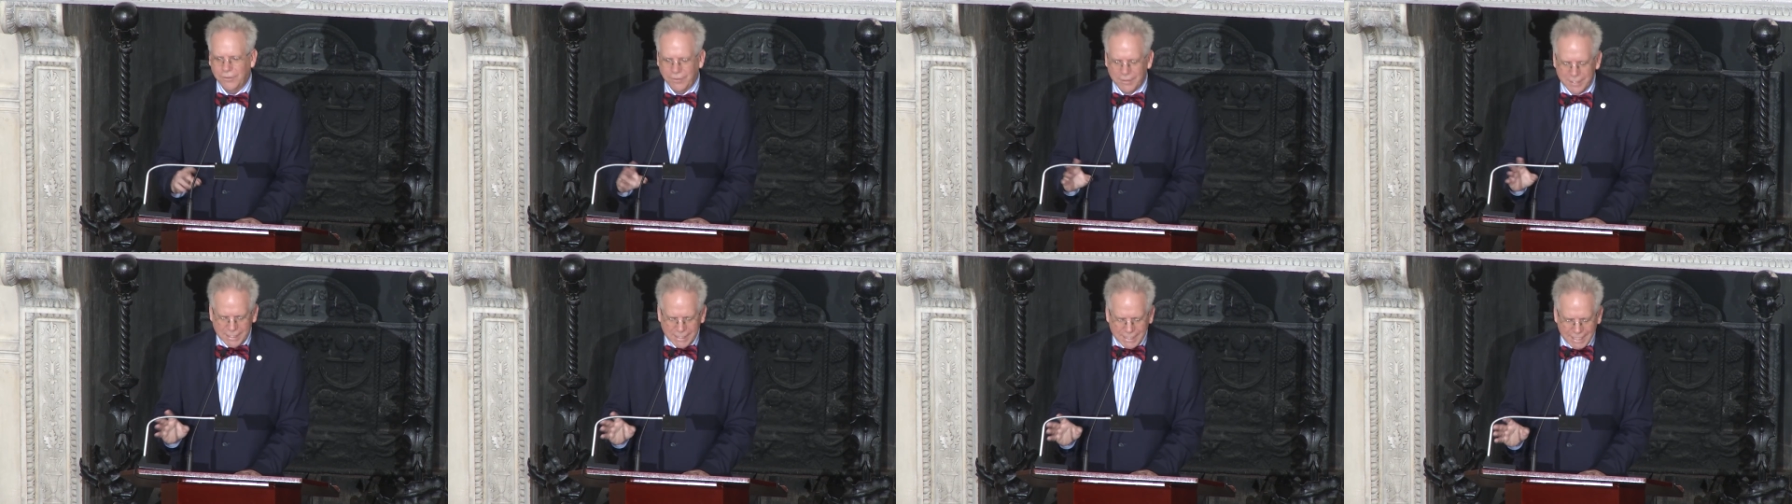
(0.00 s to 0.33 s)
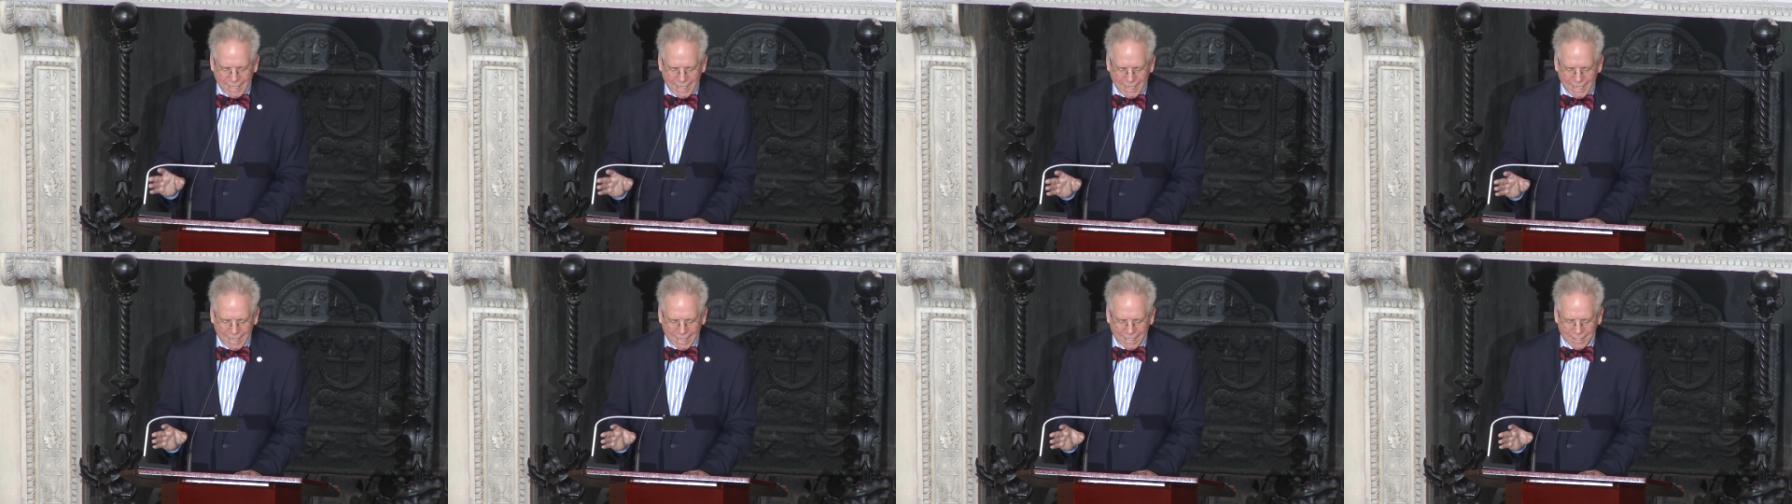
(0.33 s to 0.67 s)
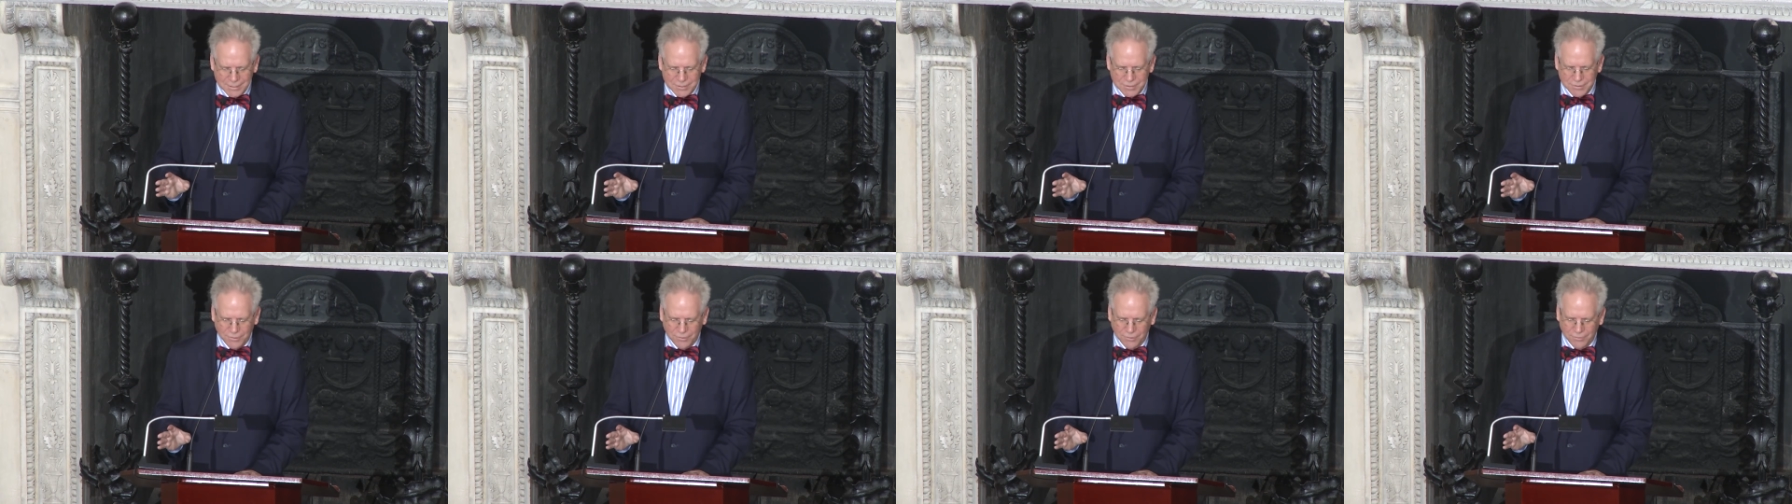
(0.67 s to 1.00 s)
the
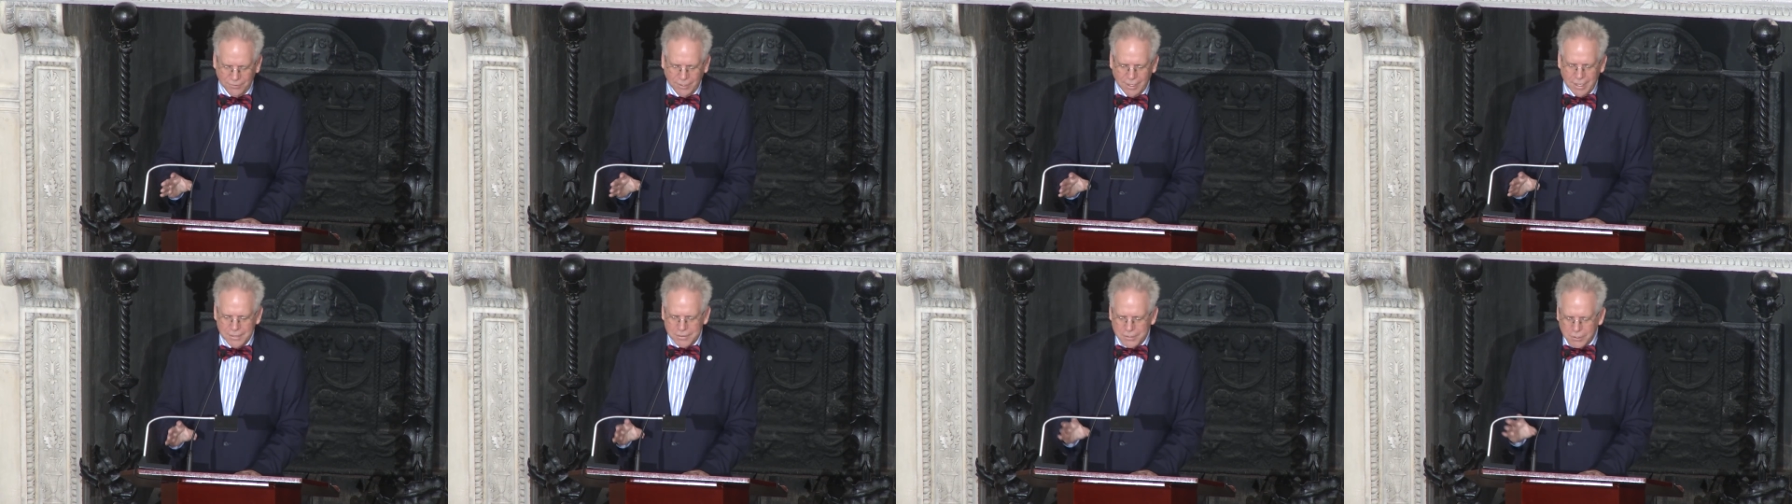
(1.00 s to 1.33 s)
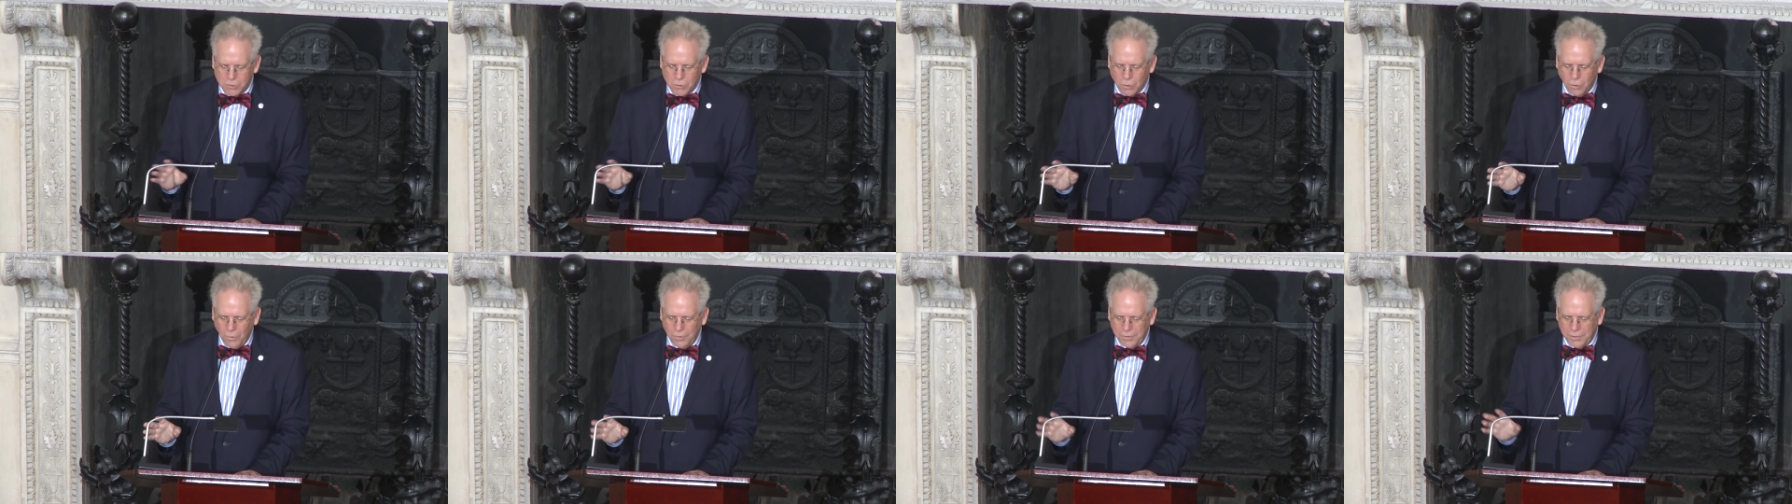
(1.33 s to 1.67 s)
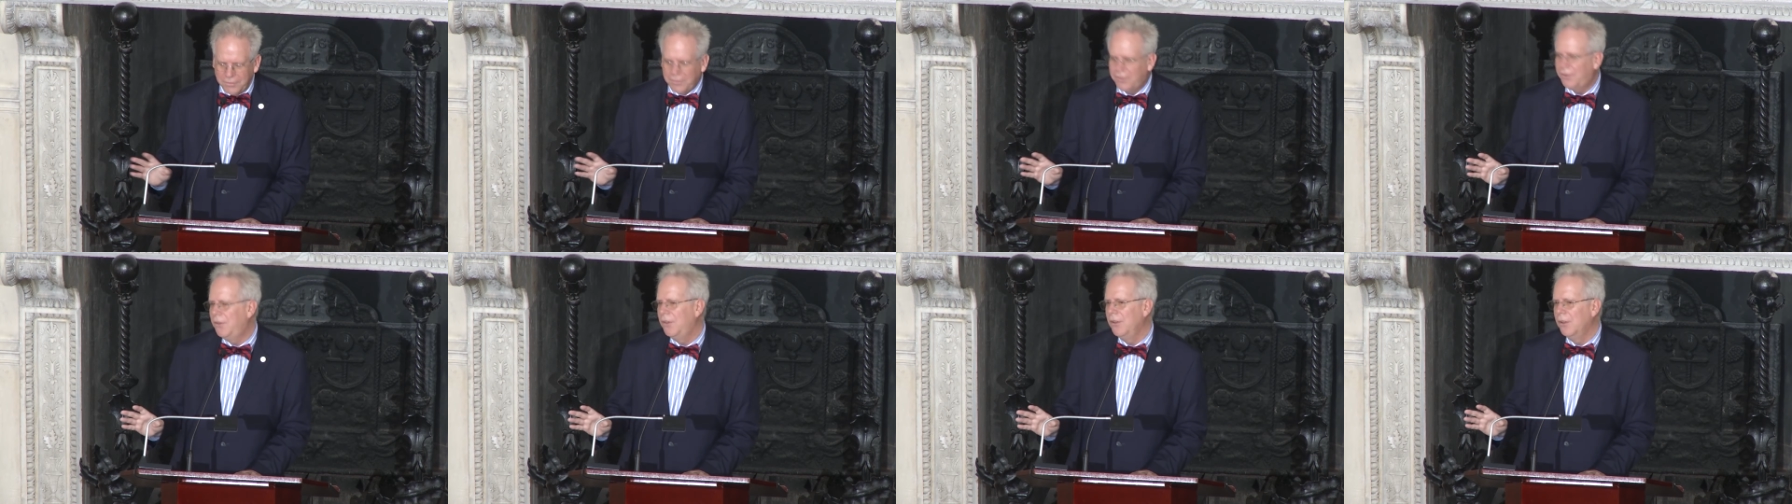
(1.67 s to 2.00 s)
candles, the gold
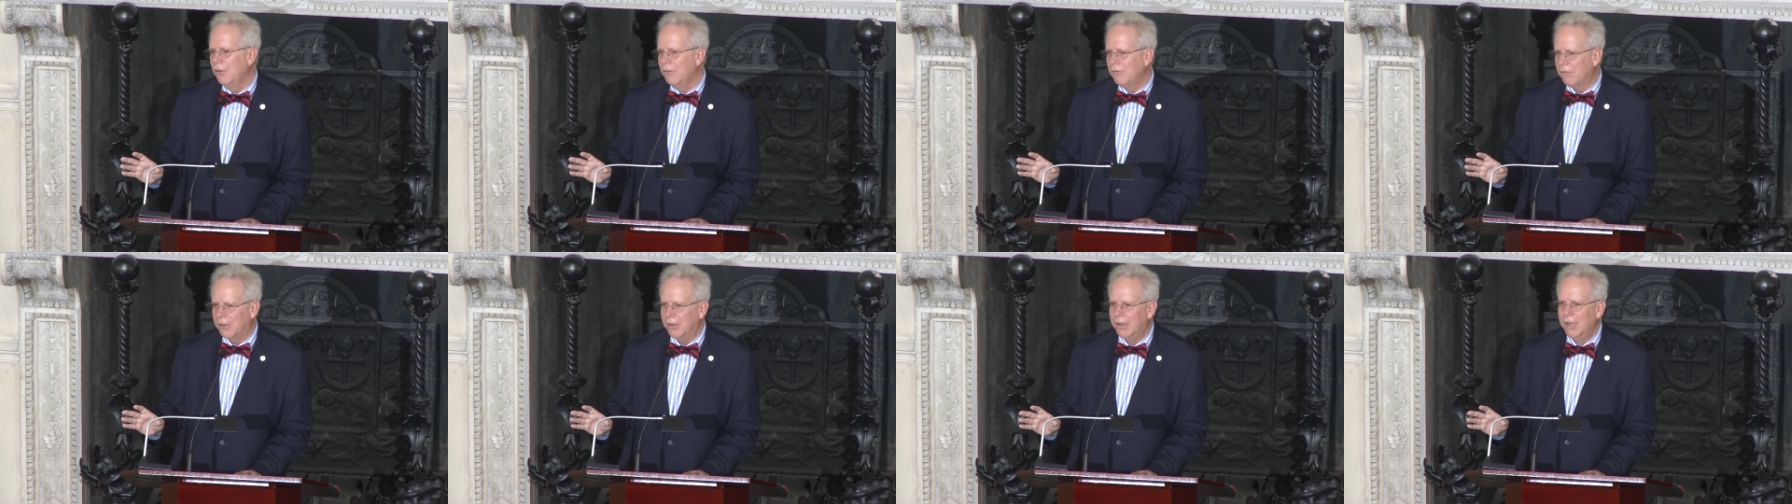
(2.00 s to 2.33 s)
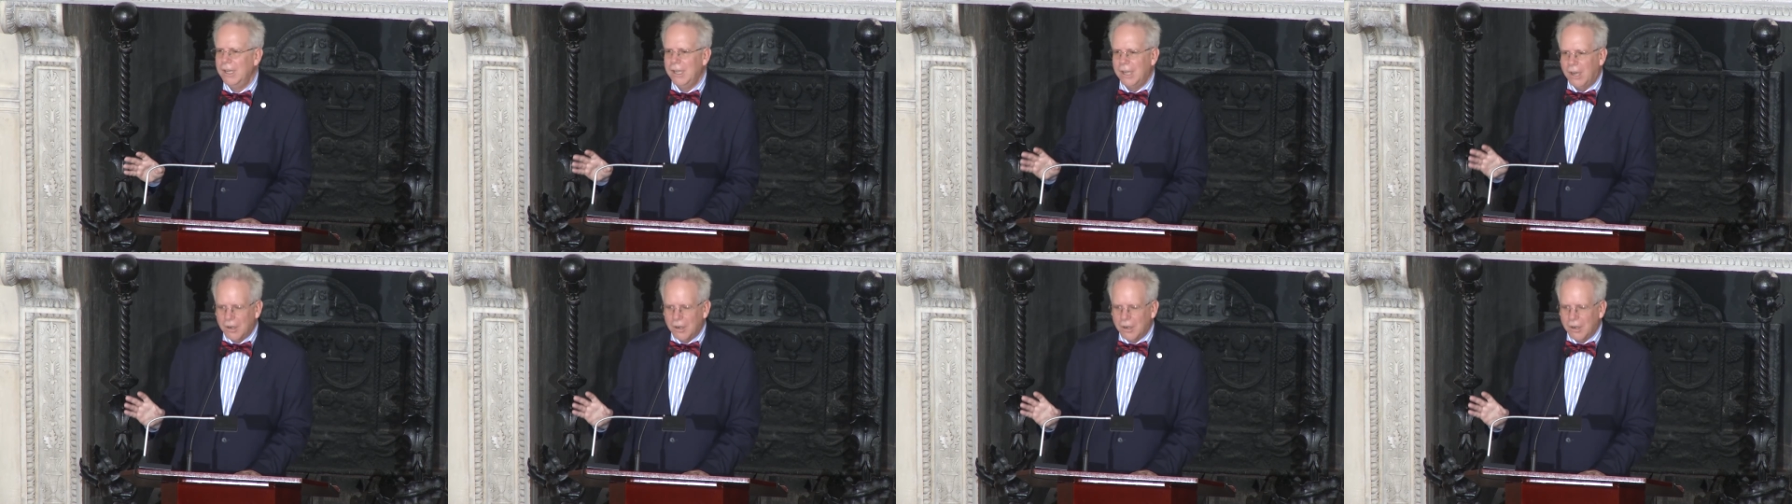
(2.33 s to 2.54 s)
and silver,